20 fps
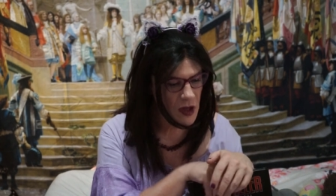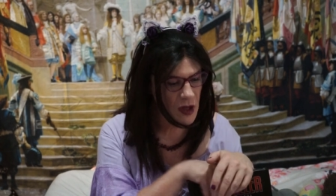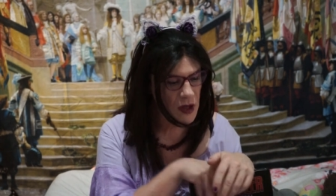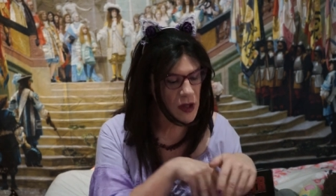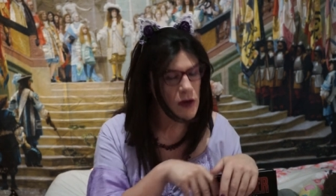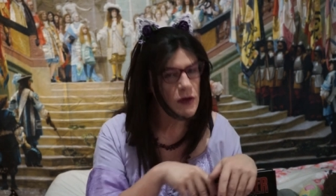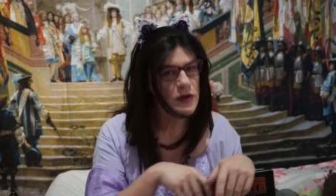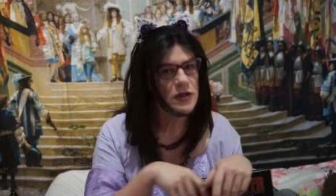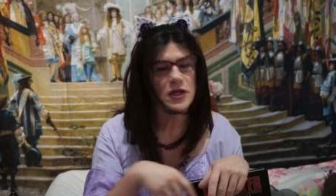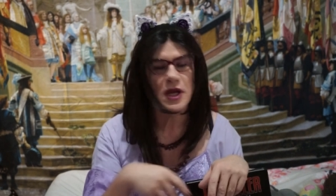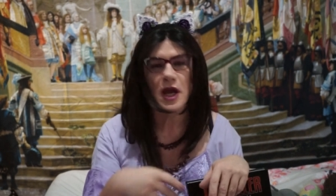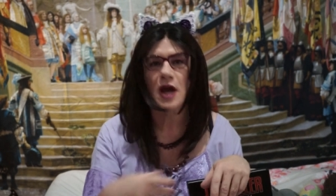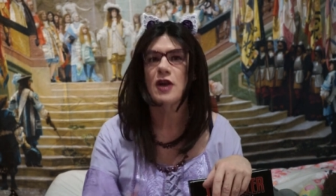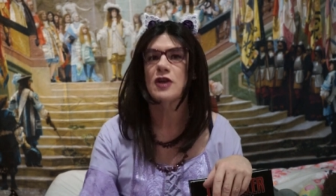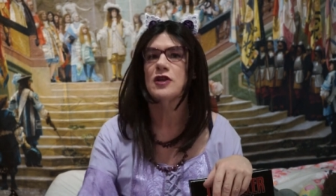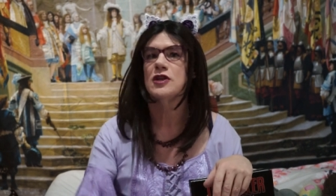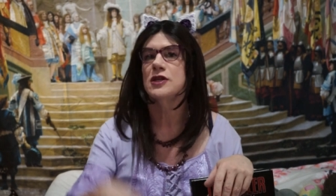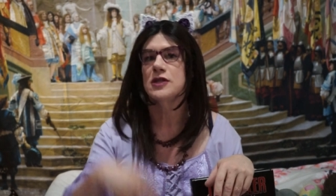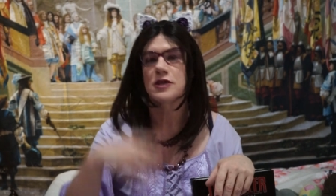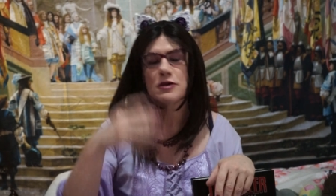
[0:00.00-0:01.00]
There was
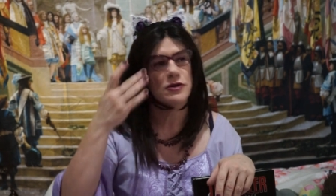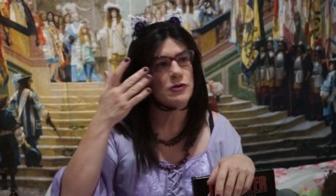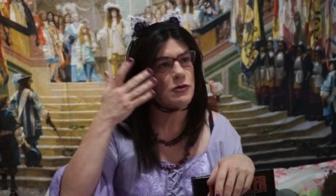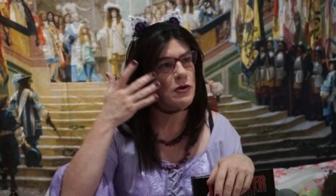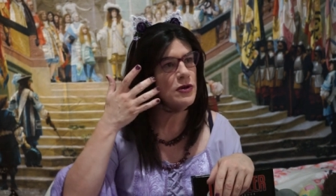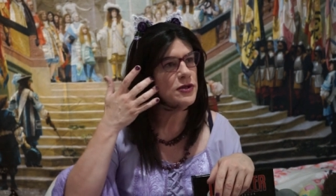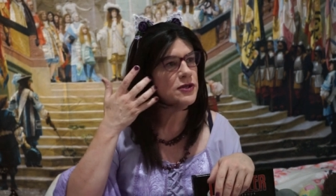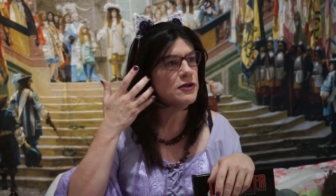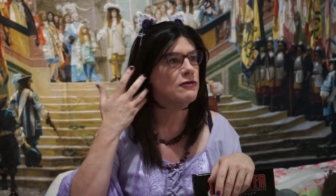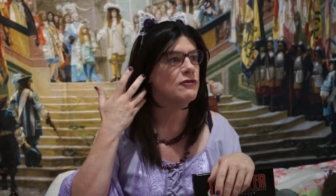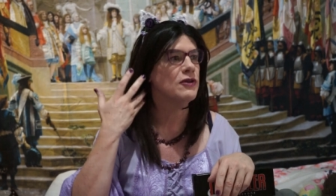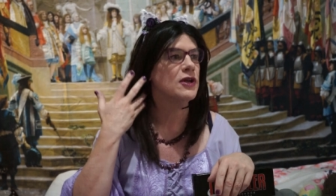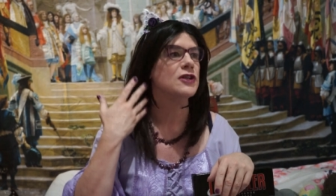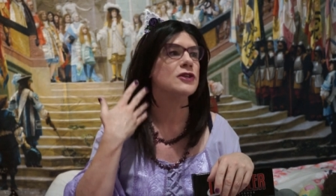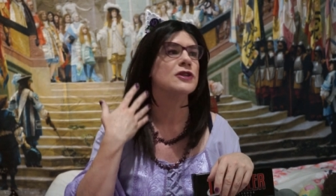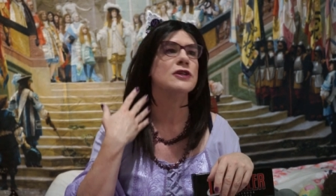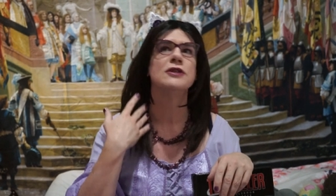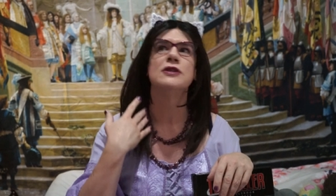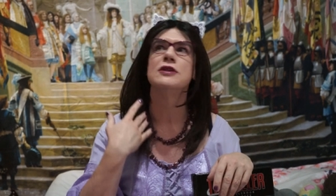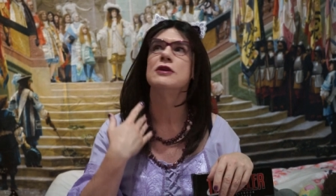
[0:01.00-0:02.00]
characters, there was worlds and
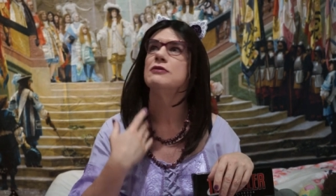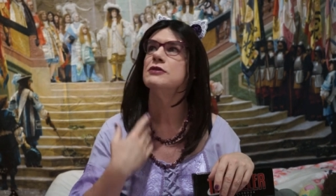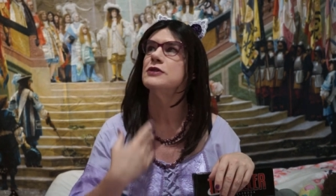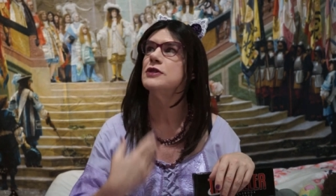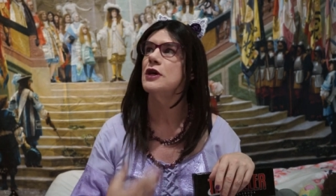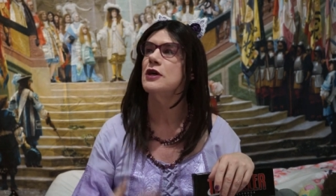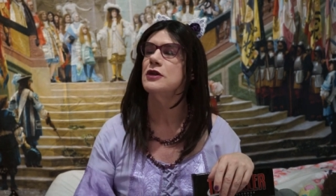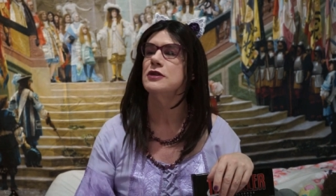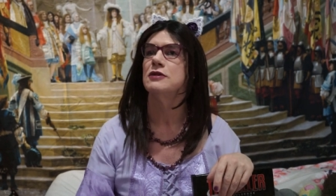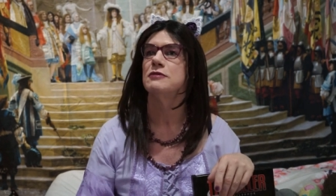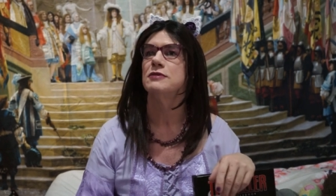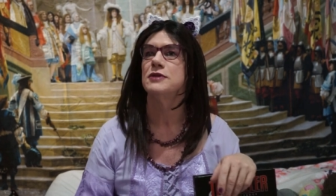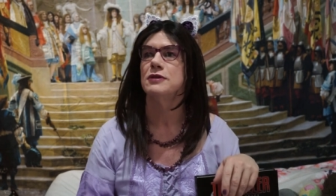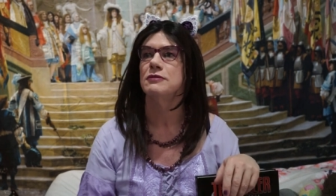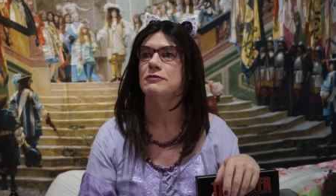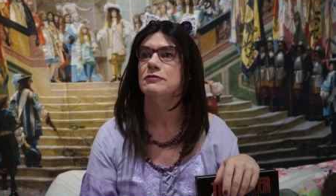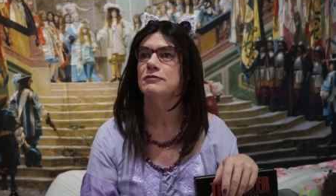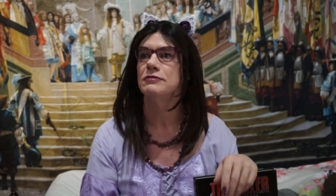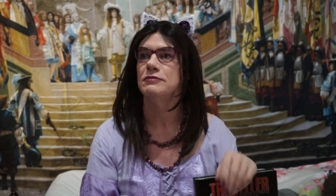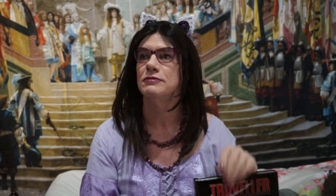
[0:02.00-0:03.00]
adventures, there was starships and